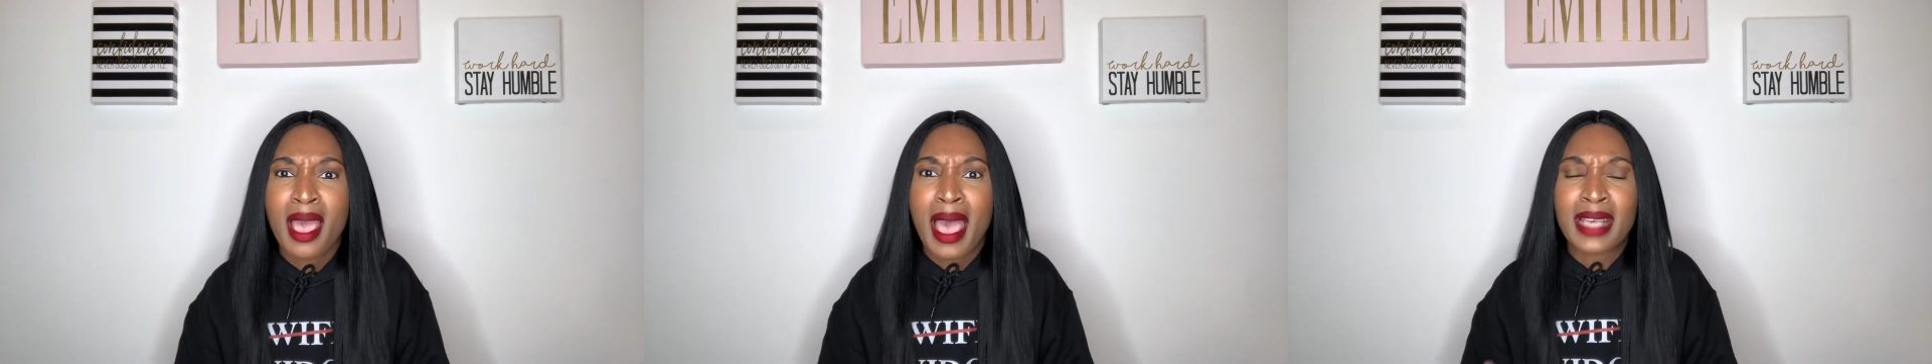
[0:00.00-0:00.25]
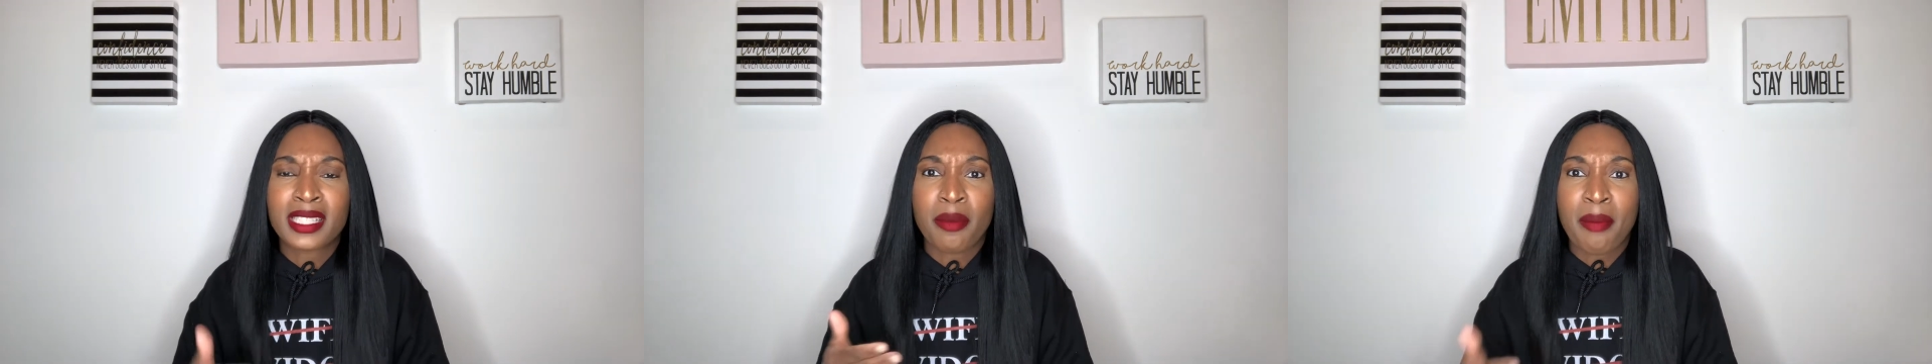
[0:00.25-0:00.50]

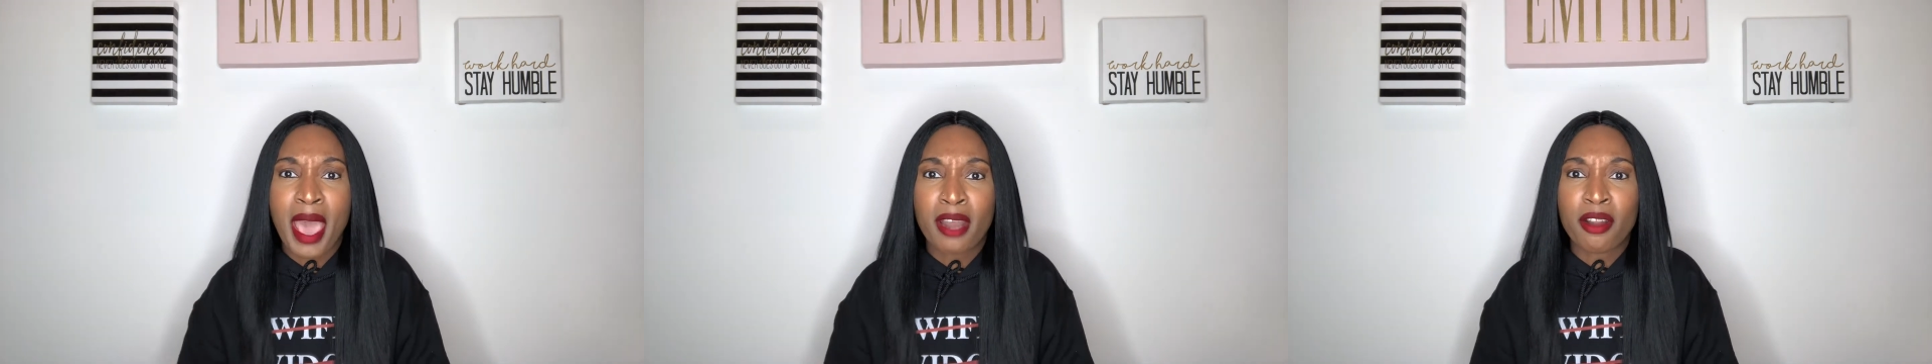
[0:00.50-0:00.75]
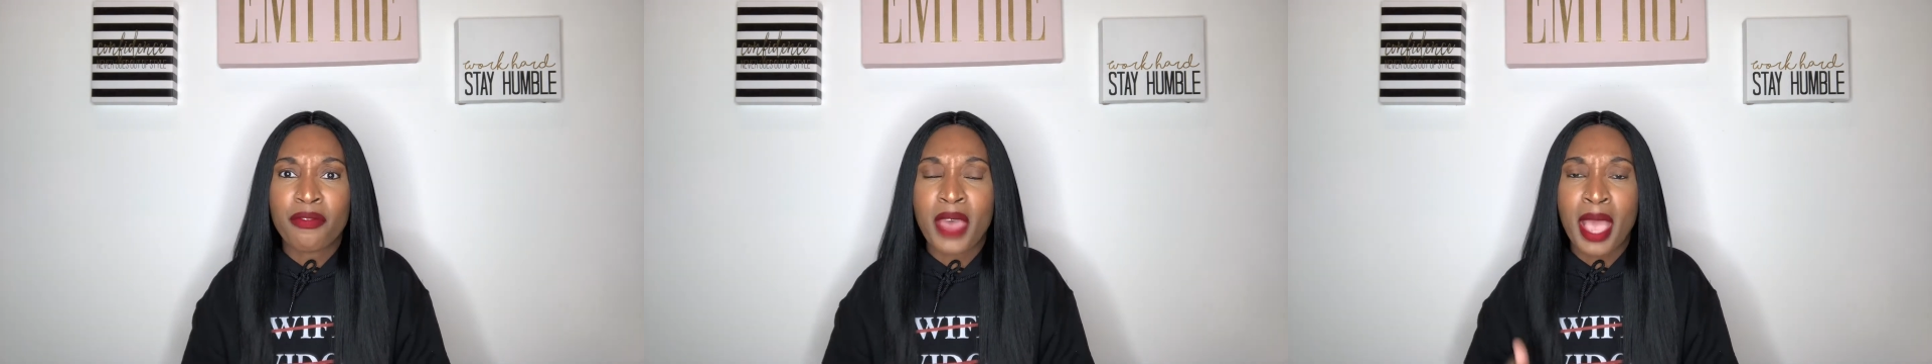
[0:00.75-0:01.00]
As a
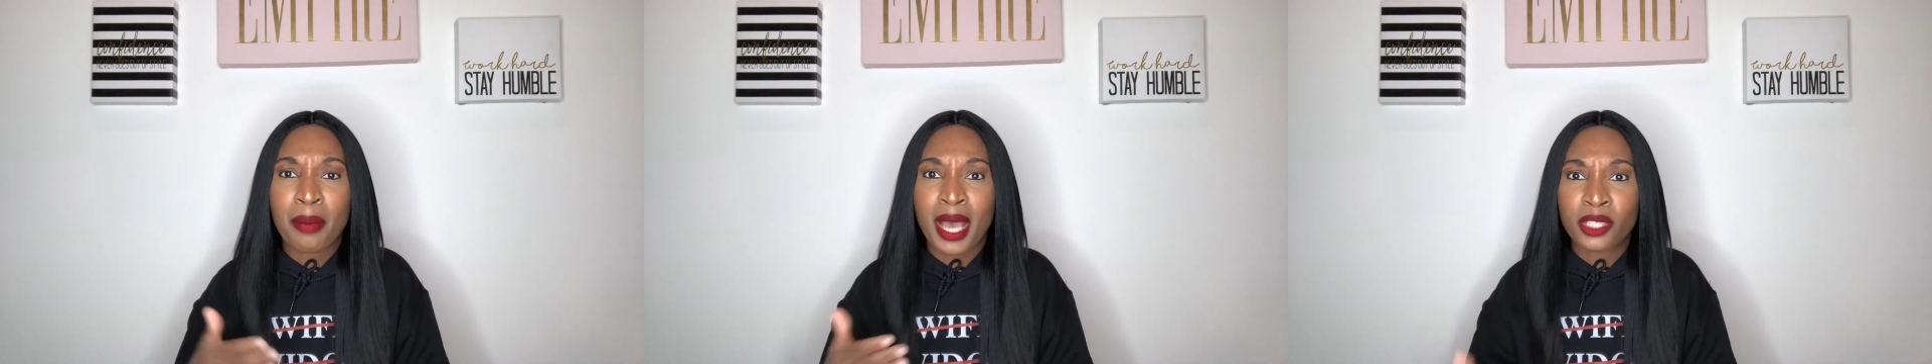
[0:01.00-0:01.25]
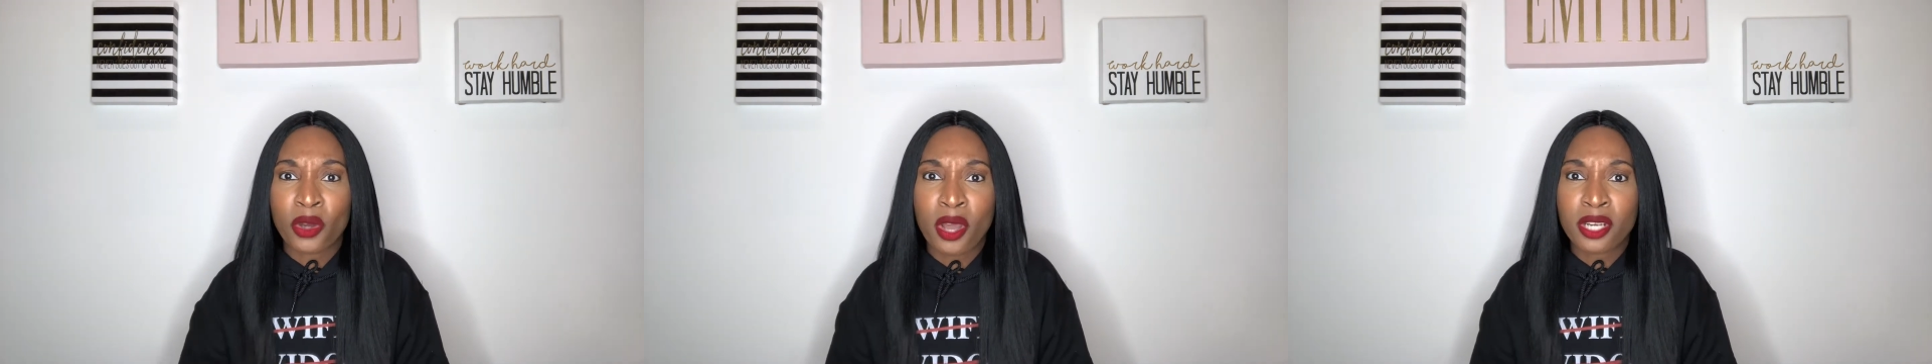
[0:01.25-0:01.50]
matter of fact, my
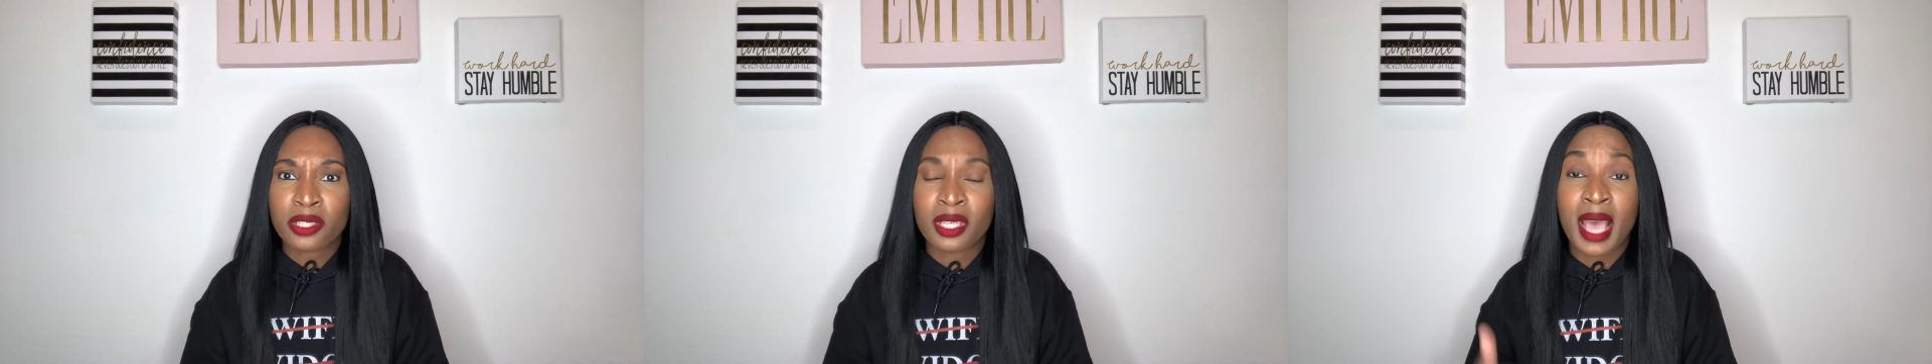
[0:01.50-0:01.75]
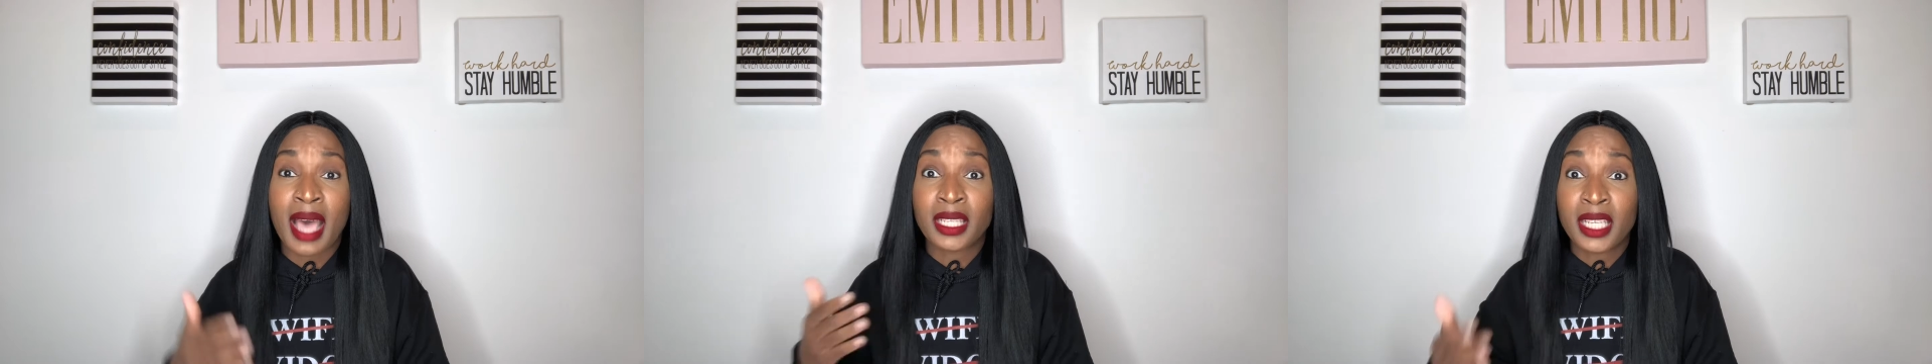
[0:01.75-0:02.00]
daughters
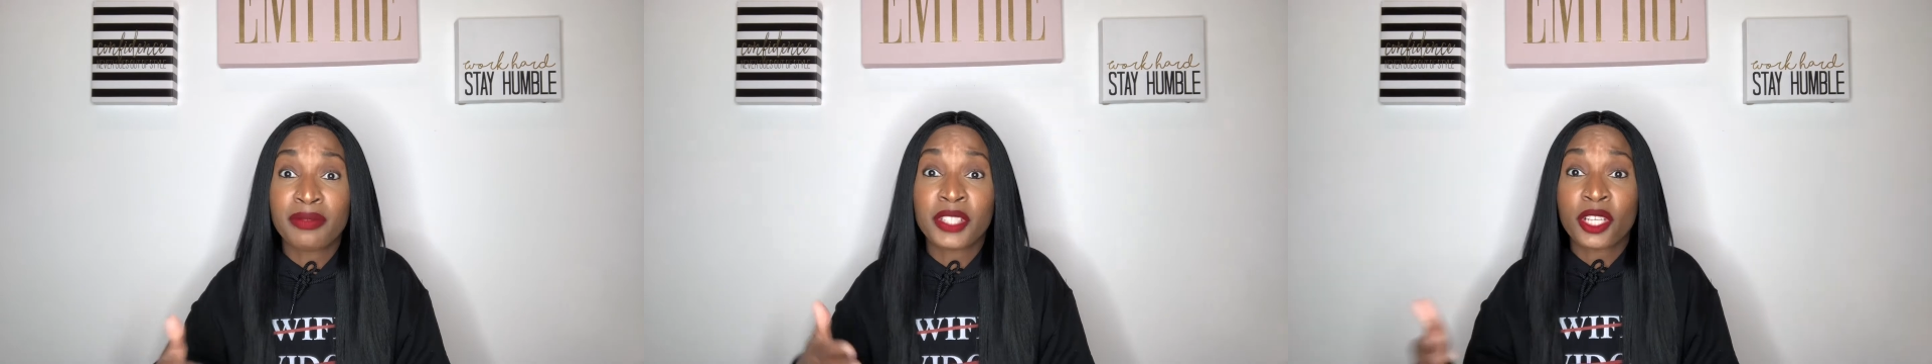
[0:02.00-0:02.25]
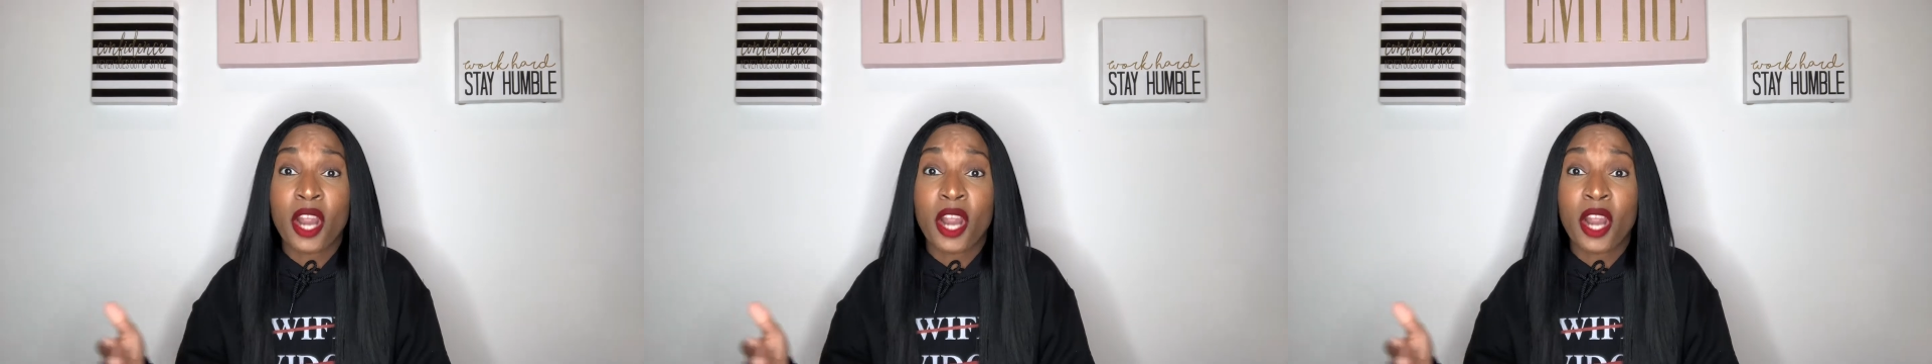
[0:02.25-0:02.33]
and I lived in